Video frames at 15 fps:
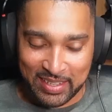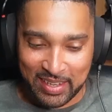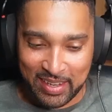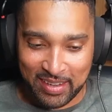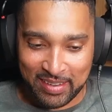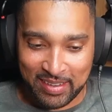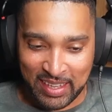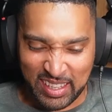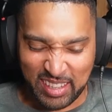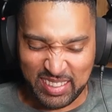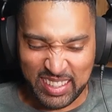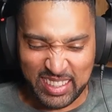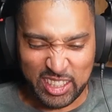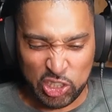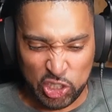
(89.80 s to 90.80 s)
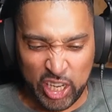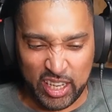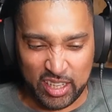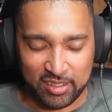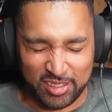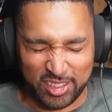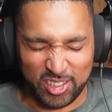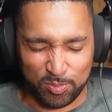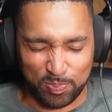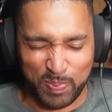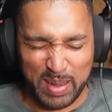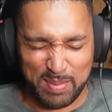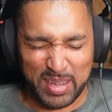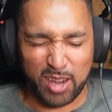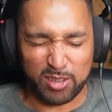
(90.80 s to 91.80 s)
go. All right, make this shit. Just
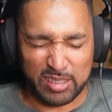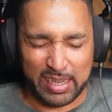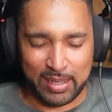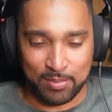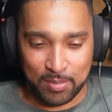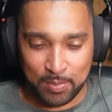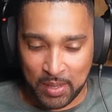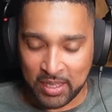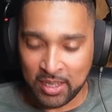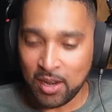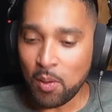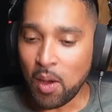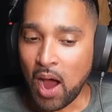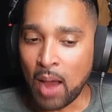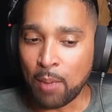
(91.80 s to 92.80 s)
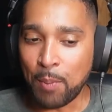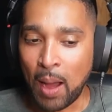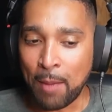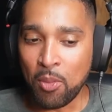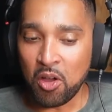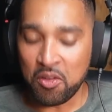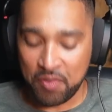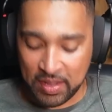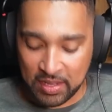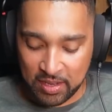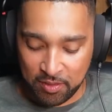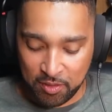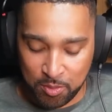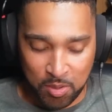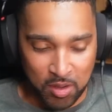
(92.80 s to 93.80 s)
make me go sleep. But you know what? I'm not offended
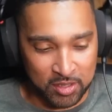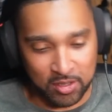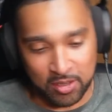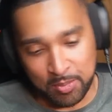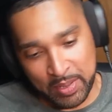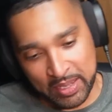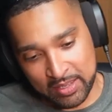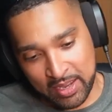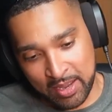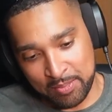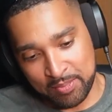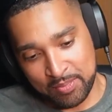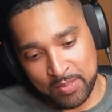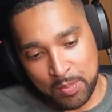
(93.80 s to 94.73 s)
if you put us on at bedtime.